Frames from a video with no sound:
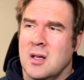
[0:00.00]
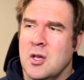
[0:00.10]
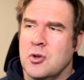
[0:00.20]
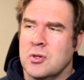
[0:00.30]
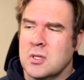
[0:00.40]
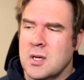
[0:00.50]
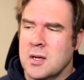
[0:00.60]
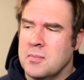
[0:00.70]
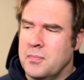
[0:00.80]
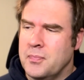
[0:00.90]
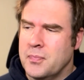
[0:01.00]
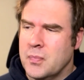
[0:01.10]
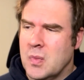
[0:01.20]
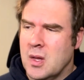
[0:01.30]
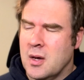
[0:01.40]
interesting
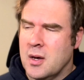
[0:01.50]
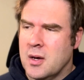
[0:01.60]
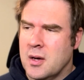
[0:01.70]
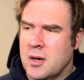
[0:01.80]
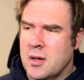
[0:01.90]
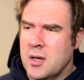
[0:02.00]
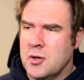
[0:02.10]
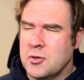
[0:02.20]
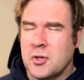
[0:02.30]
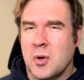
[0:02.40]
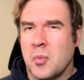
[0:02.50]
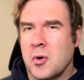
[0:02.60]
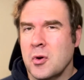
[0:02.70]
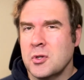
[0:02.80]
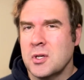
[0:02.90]

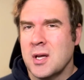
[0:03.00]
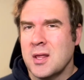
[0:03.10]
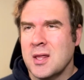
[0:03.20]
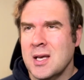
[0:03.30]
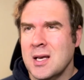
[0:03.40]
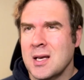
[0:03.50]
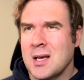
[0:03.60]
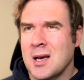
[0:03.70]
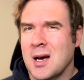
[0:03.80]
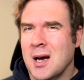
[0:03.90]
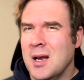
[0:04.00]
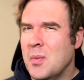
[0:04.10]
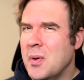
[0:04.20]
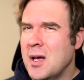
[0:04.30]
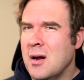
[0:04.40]
approach. And I think it kind
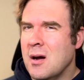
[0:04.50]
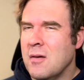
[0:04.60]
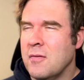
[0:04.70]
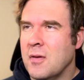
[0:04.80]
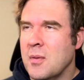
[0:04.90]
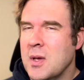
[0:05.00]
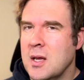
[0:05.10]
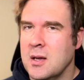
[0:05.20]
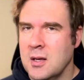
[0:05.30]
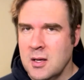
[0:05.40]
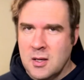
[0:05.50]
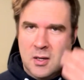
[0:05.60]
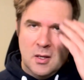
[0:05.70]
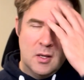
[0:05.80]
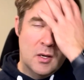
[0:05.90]
of paid off. I mean,
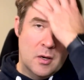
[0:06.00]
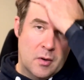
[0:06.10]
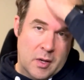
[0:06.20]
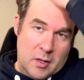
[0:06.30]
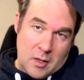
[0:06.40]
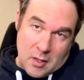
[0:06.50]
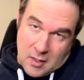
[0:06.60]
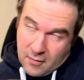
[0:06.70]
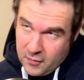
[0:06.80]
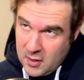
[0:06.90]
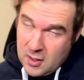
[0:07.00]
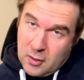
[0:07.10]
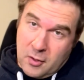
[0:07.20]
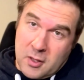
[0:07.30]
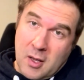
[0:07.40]
you know, it definitely
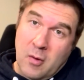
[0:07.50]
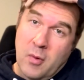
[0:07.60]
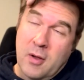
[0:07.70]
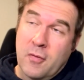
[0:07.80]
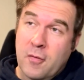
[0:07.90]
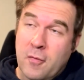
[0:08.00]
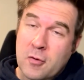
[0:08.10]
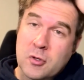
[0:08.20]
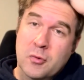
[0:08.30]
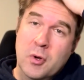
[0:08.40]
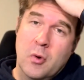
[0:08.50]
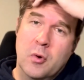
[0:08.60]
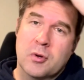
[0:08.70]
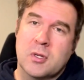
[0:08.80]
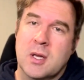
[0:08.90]
didn't look that way for the first three
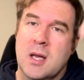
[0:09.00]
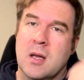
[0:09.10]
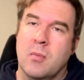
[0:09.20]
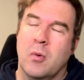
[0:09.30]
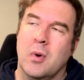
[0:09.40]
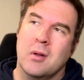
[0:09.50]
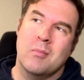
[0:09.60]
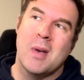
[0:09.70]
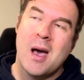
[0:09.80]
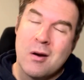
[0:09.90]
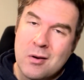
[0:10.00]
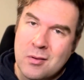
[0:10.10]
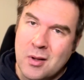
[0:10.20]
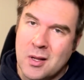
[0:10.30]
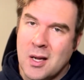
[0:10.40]
quarters of the game, but when it
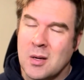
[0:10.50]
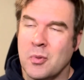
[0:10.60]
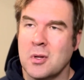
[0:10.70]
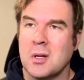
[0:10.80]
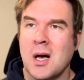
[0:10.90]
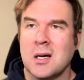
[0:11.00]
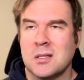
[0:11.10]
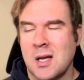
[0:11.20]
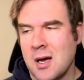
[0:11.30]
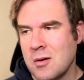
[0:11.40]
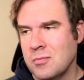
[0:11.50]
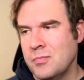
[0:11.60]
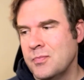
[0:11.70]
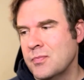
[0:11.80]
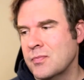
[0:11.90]
mattered and they had to put the locks down
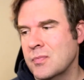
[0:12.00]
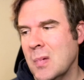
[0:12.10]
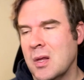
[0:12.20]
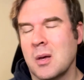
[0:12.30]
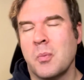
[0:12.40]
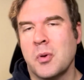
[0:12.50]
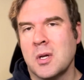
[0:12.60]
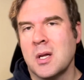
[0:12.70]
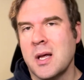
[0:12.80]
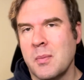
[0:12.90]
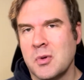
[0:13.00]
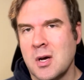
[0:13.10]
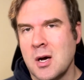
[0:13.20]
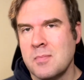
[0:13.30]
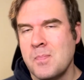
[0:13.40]
and put the clamps
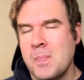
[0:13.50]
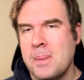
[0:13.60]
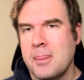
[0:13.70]
on,